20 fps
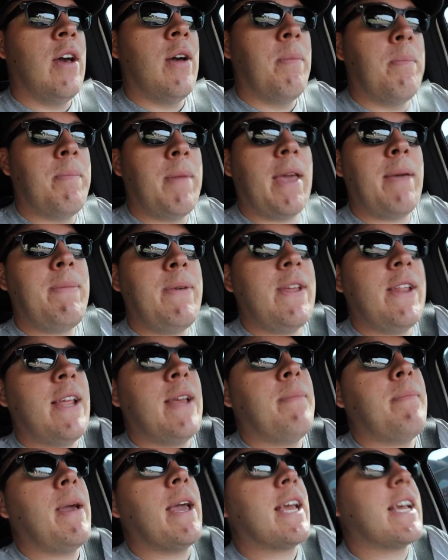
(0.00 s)
Maybe you
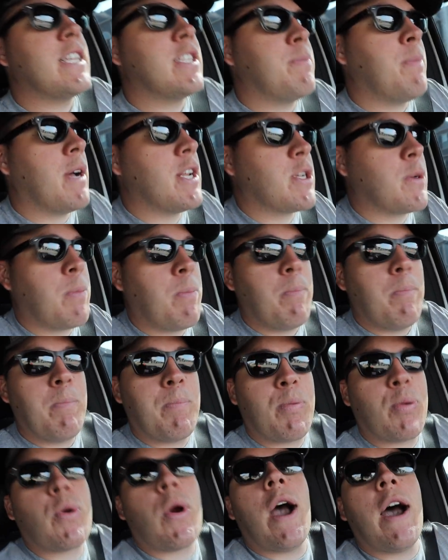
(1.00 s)
didn't make as much
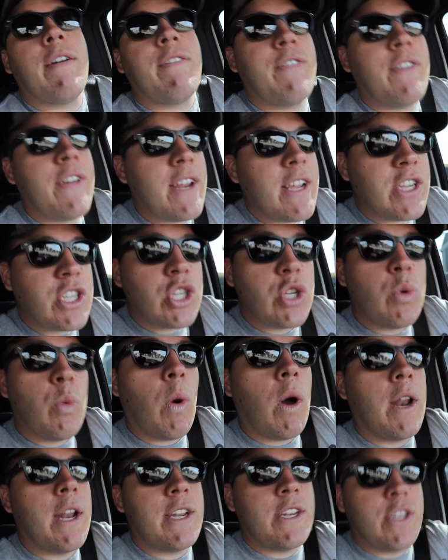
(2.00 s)
profit as you
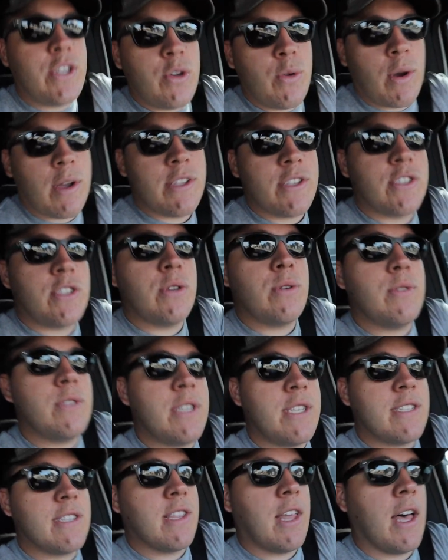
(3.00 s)
wanted to on
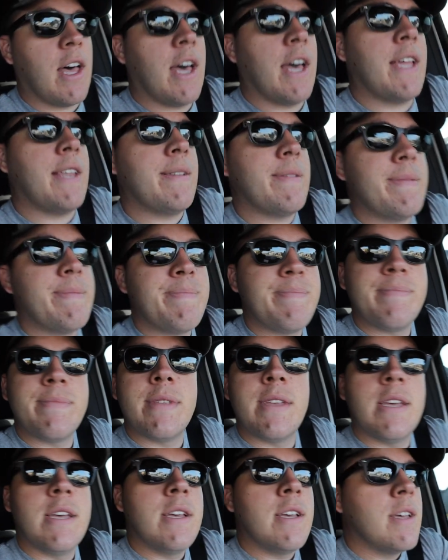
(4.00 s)
Susie's lawn.
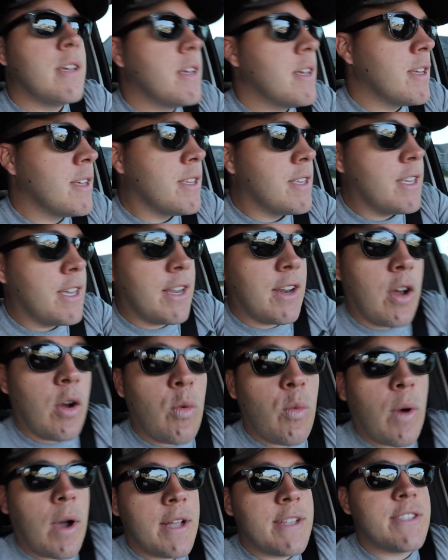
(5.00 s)
You know
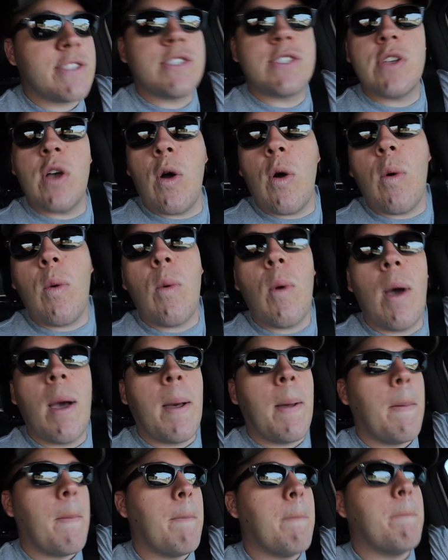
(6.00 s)
what? So
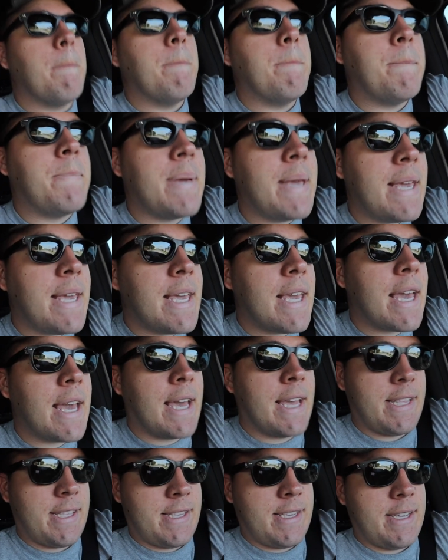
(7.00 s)
be
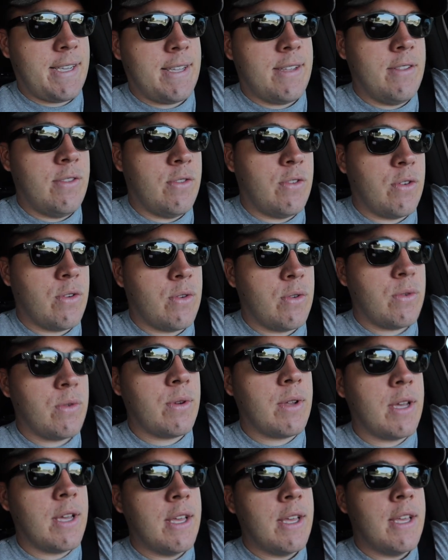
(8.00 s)
it, dude.